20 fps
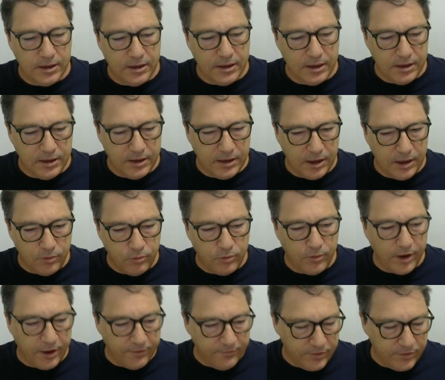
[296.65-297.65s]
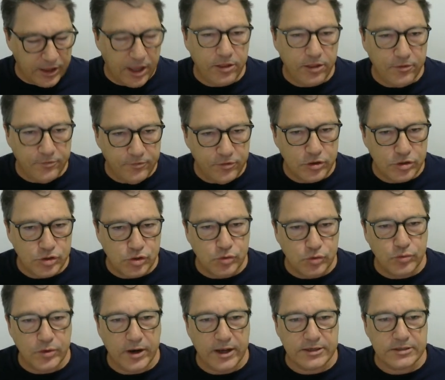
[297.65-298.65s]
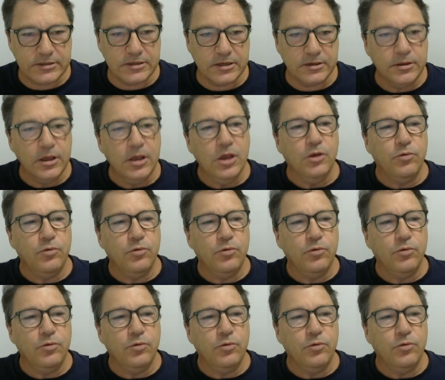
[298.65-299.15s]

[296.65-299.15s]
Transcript: another virtual raster,